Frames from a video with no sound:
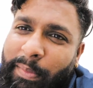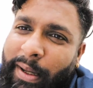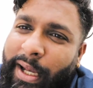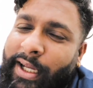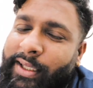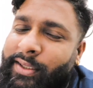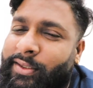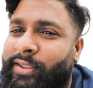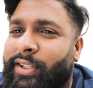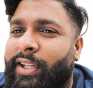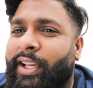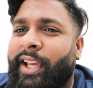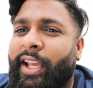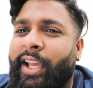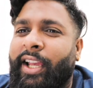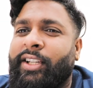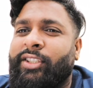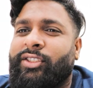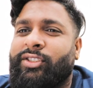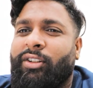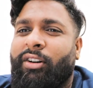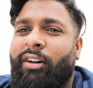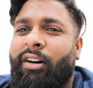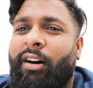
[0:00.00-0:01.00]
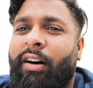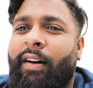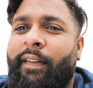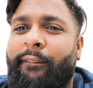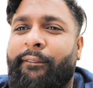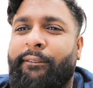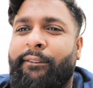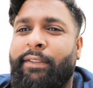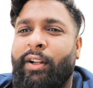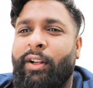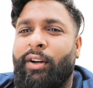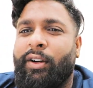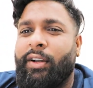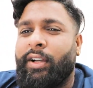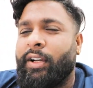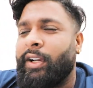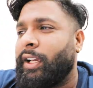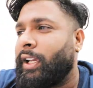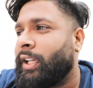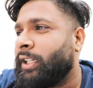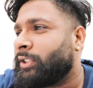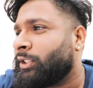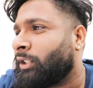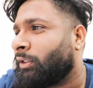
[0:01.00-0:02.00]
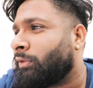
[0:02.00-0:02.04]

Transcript: back to HR Vlogger. It's